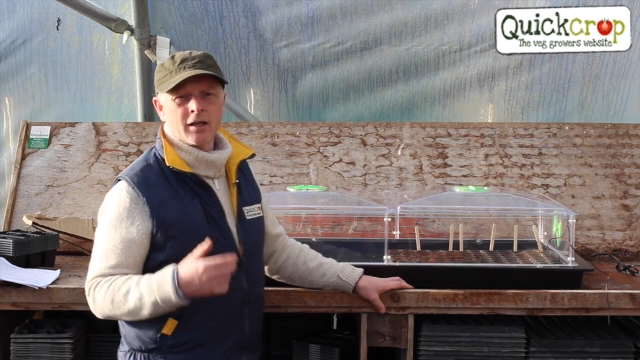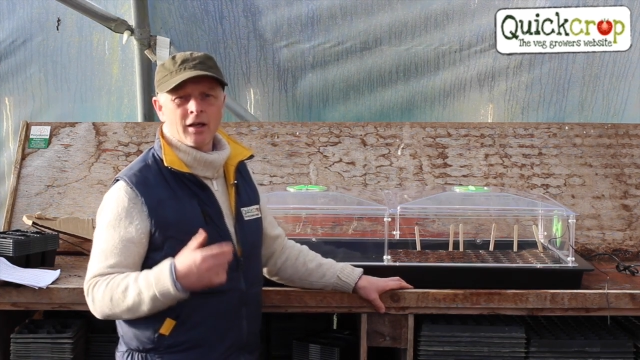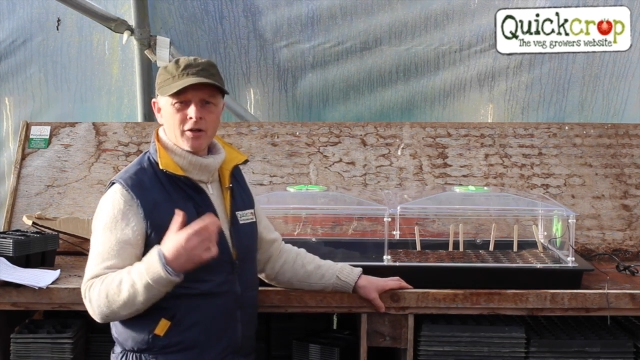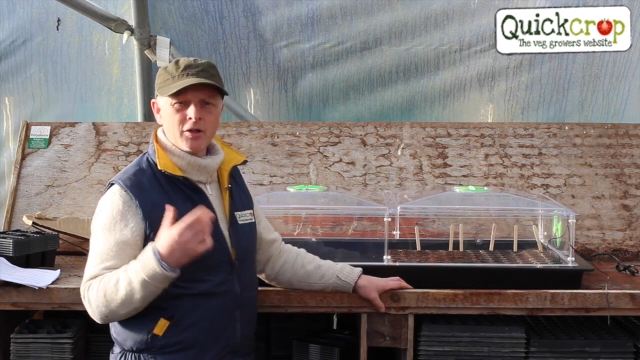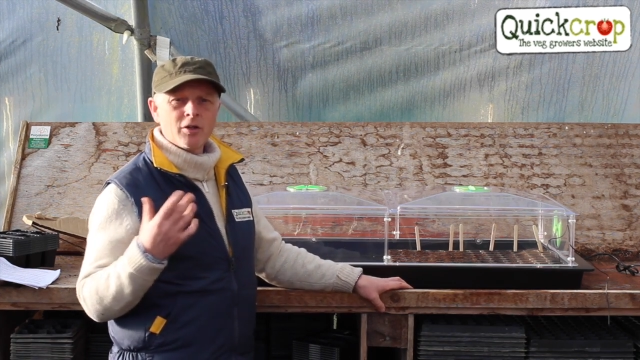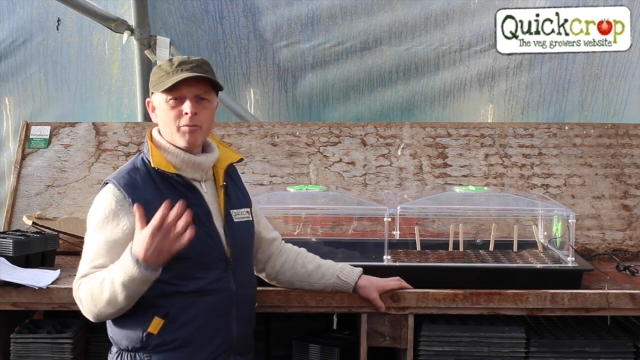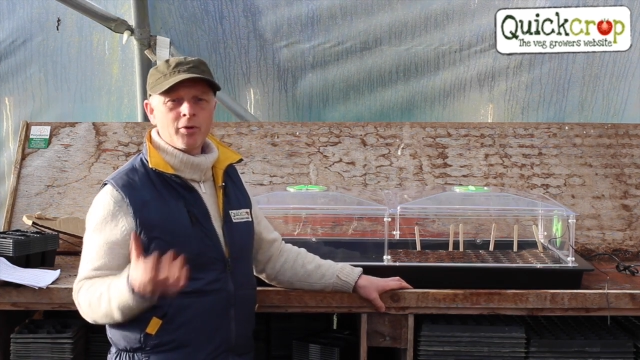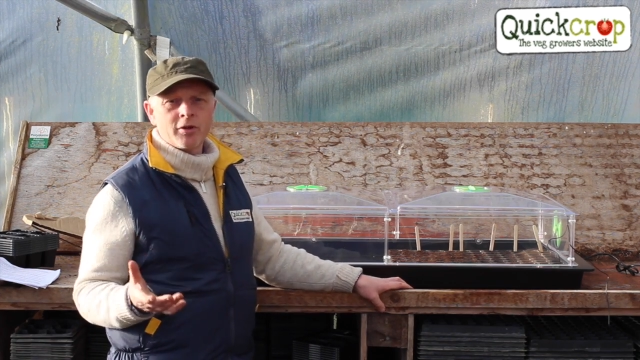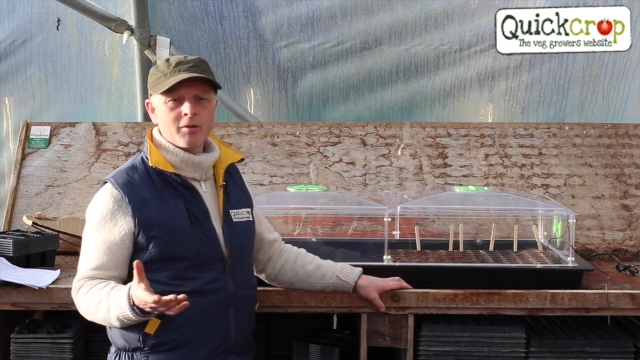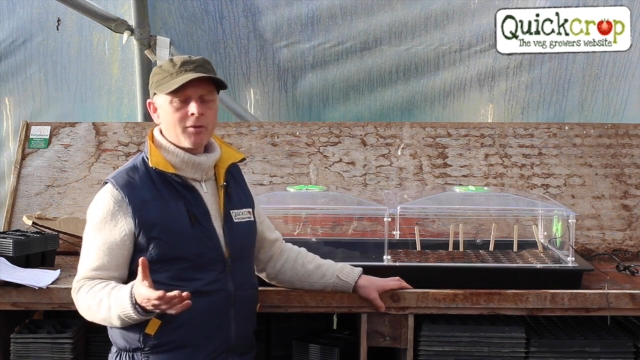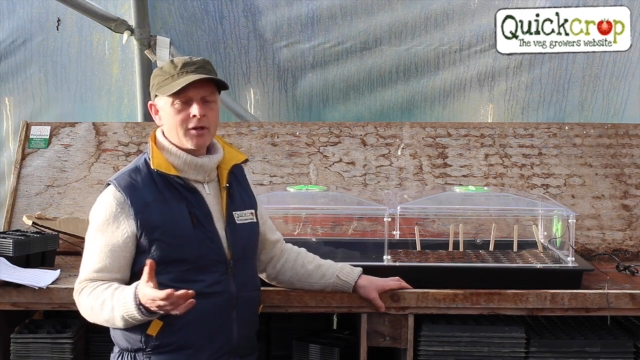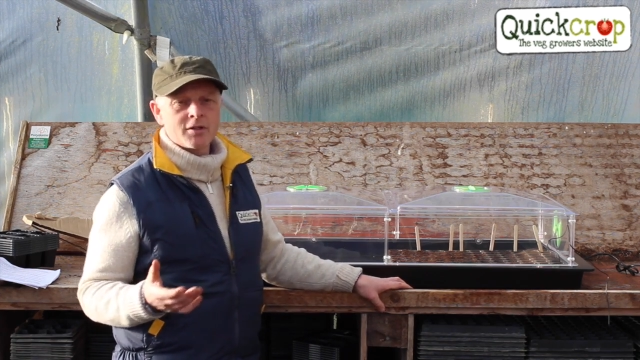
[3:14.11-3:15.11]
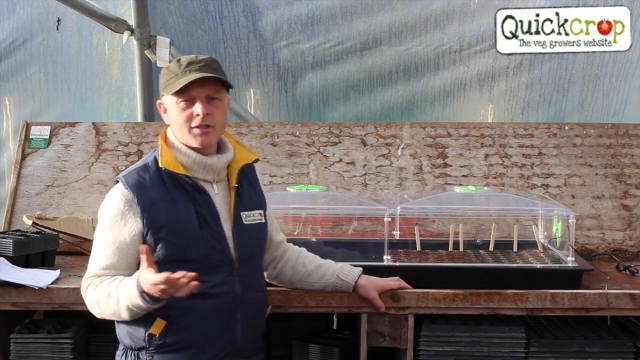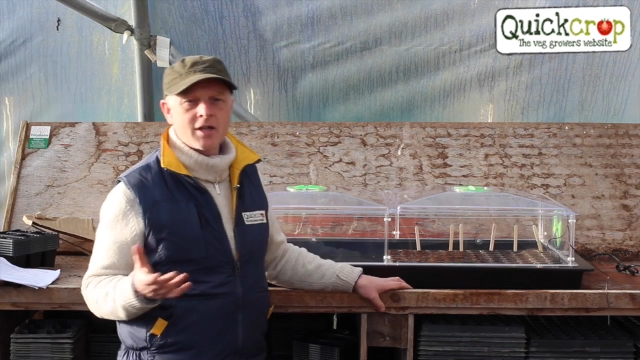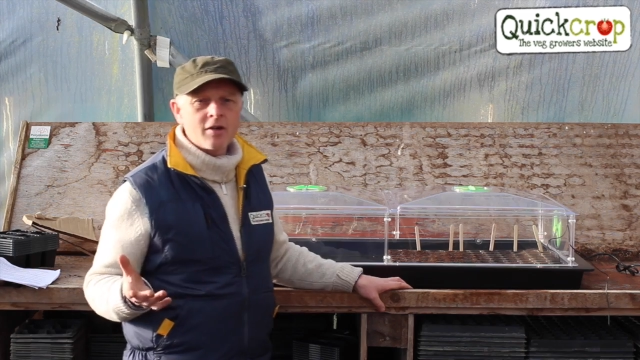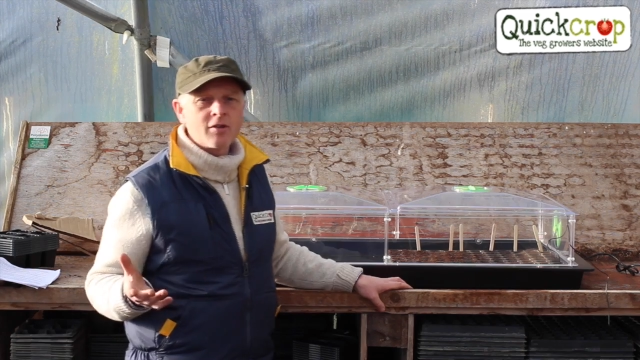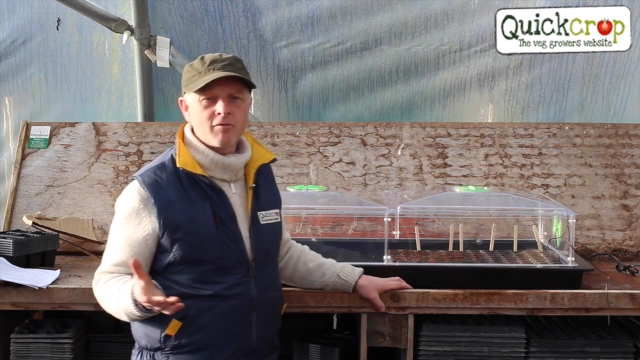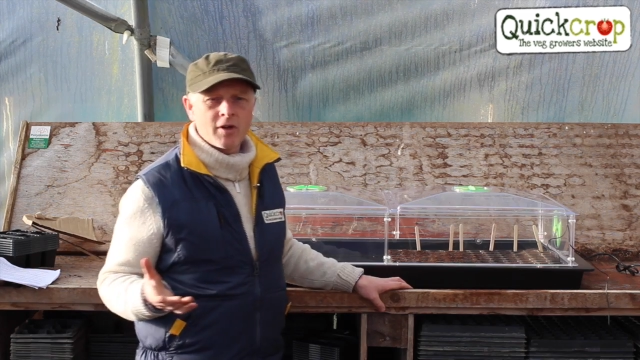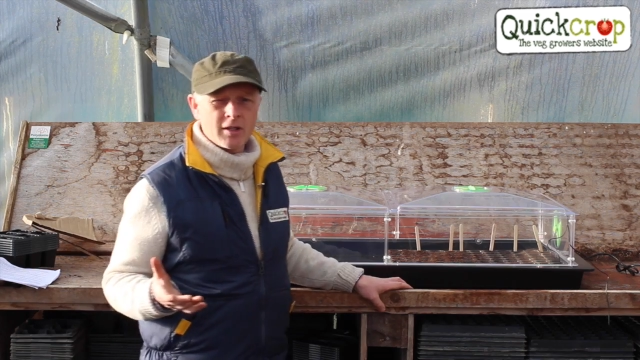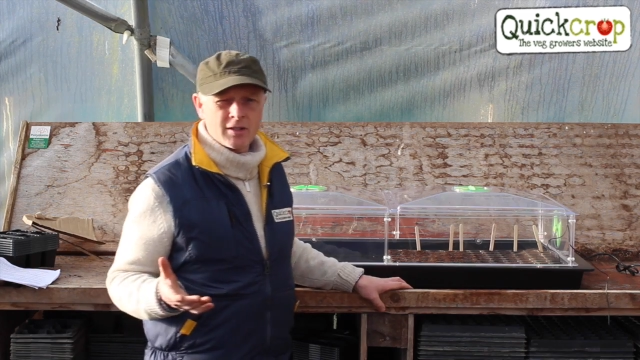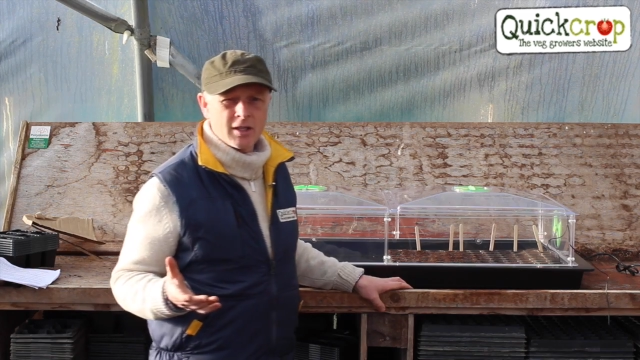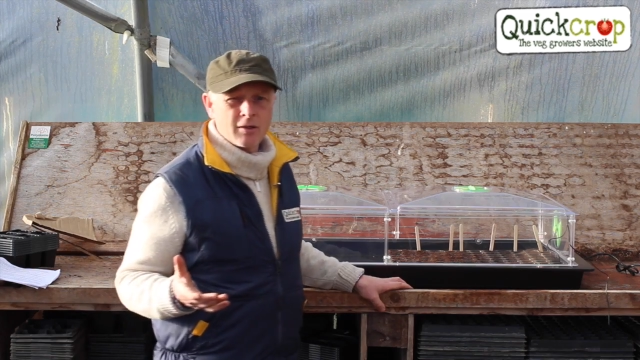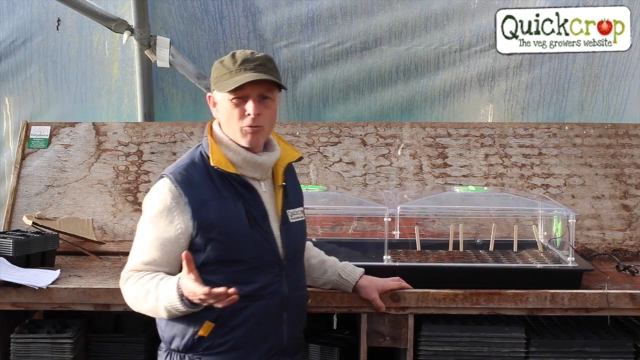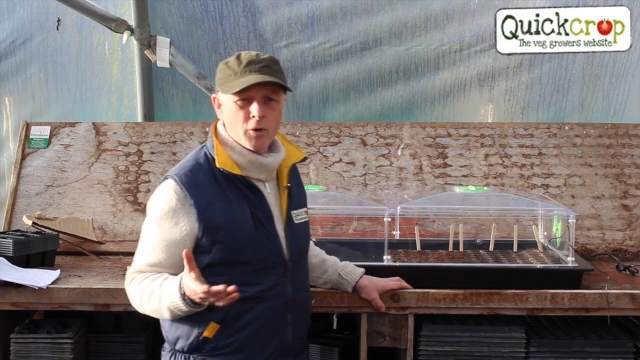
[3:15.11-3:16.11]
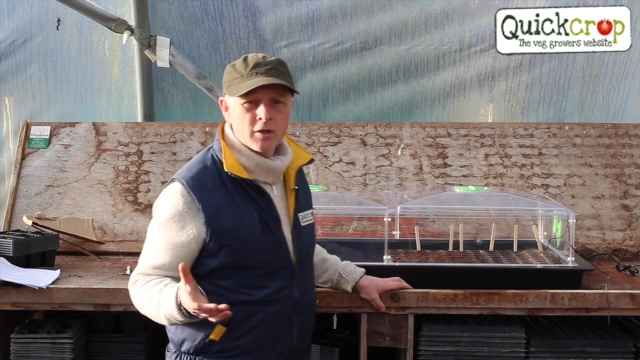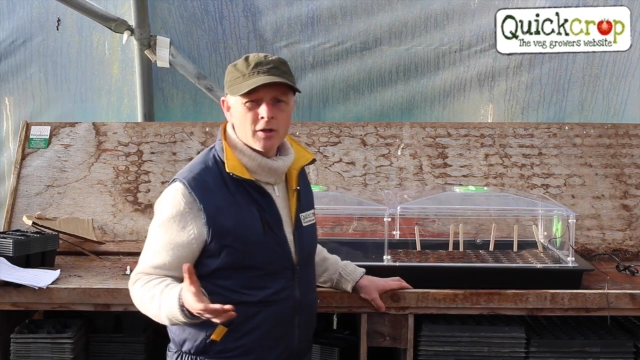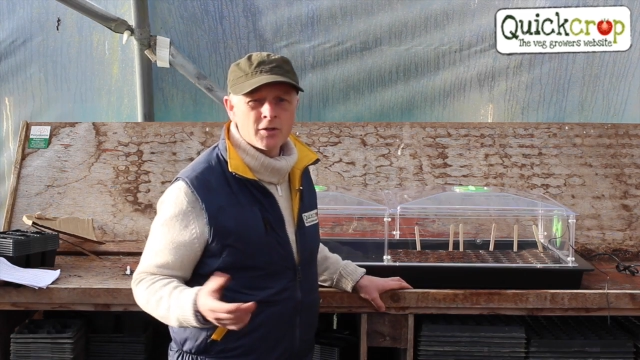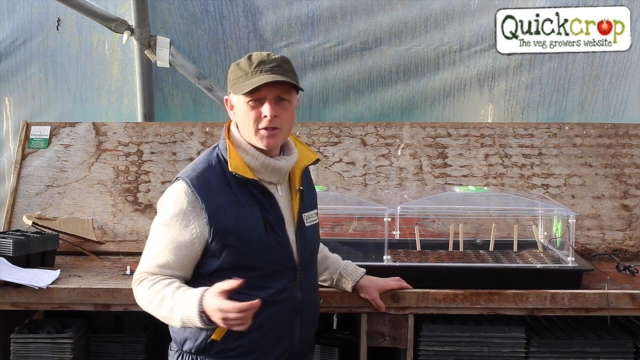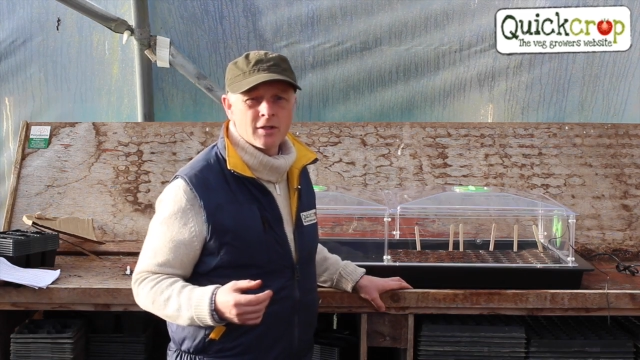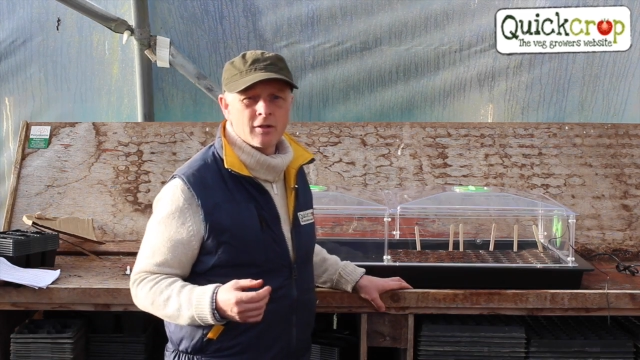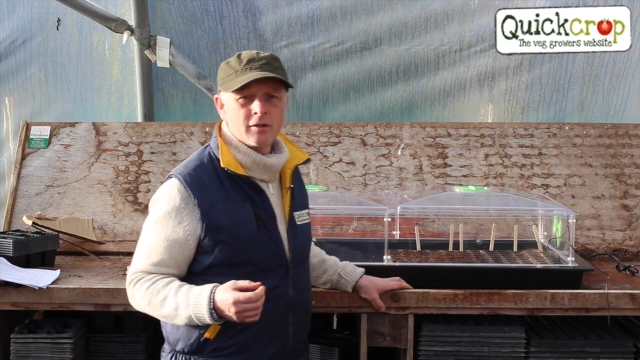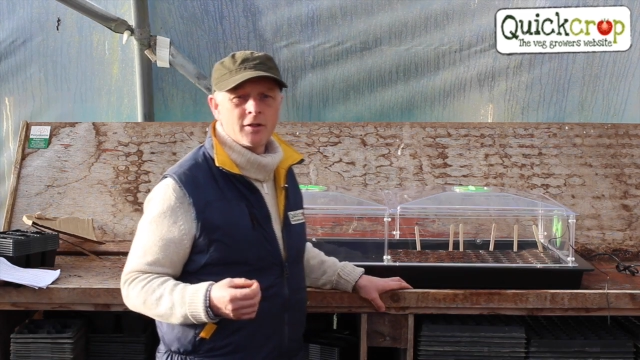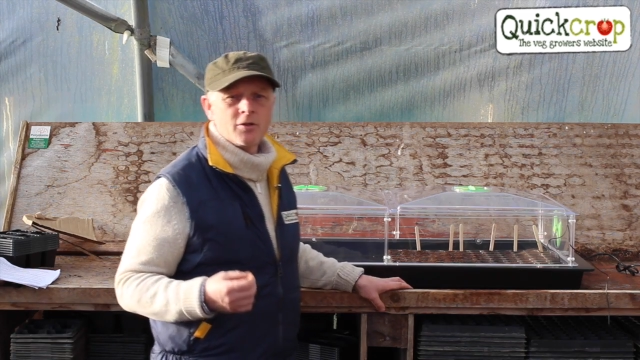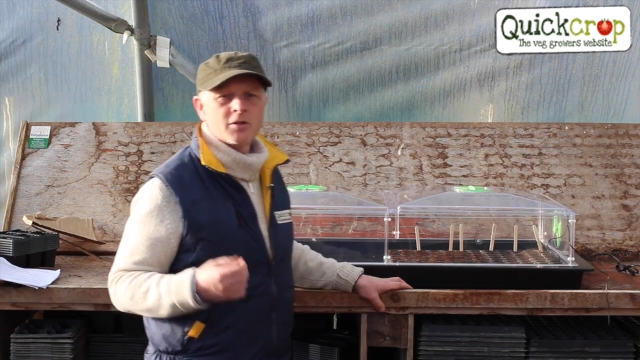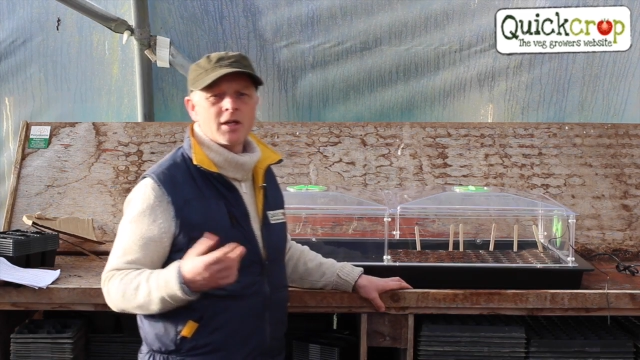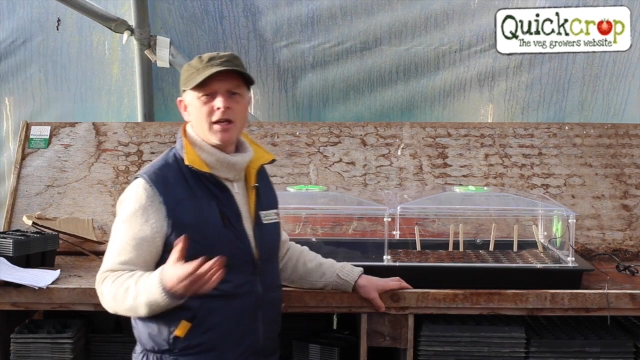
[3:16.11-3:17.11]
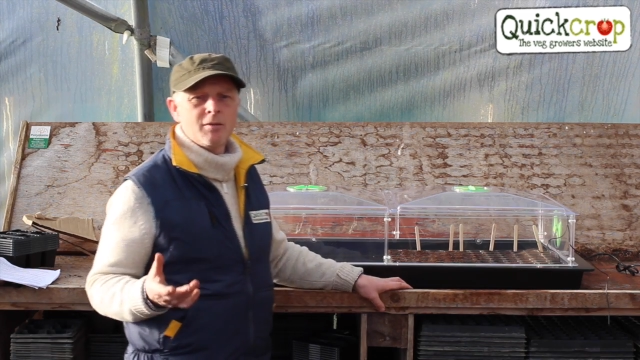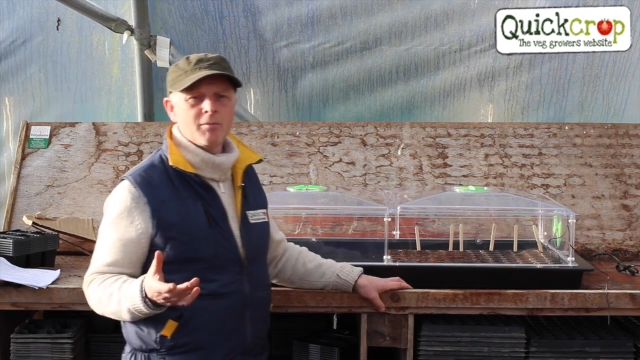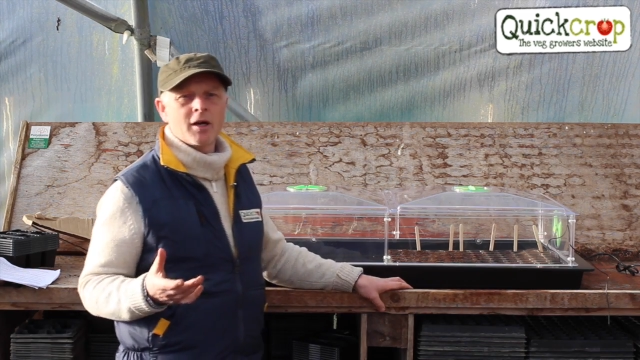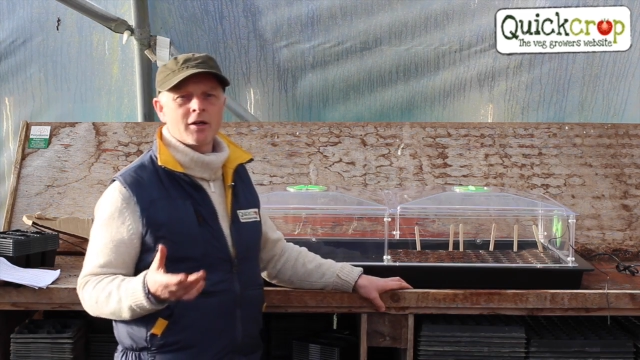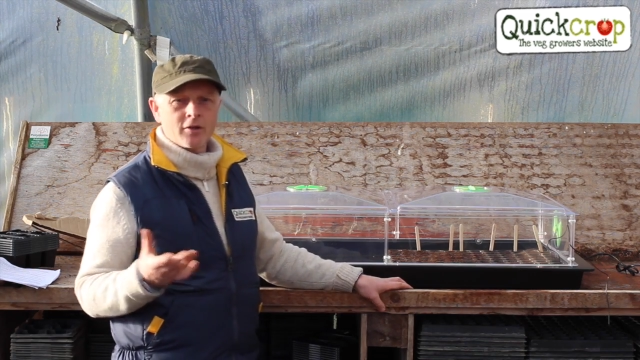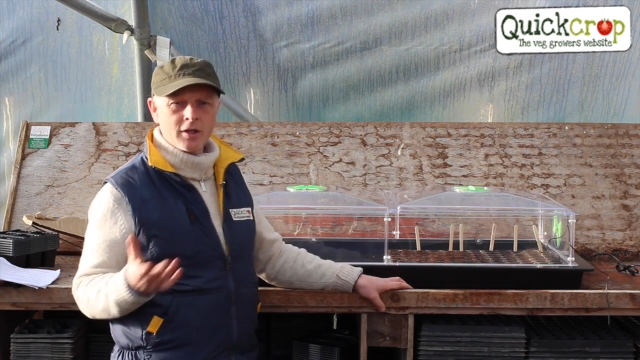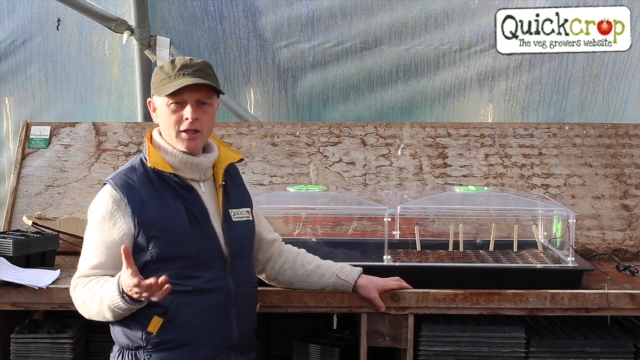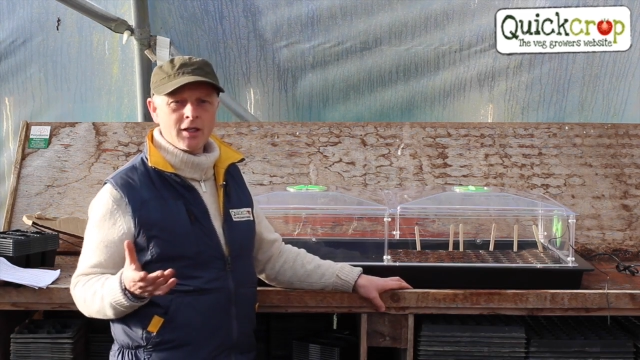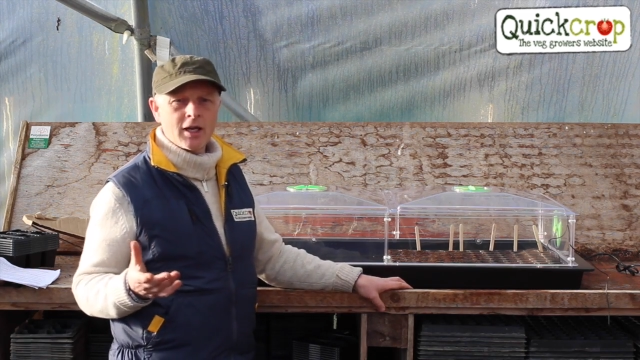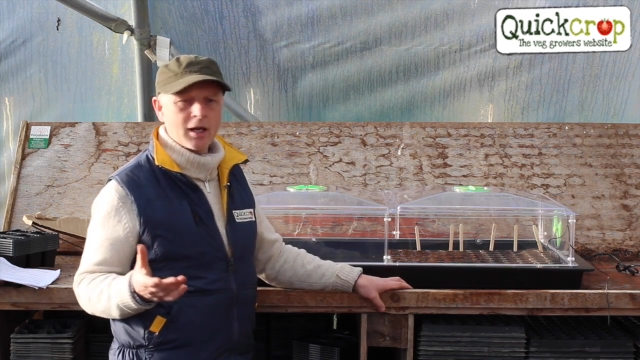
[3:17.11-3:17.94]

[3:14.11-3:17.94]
Now, you can put them on a south-facing windowsill, use a heat mat or heat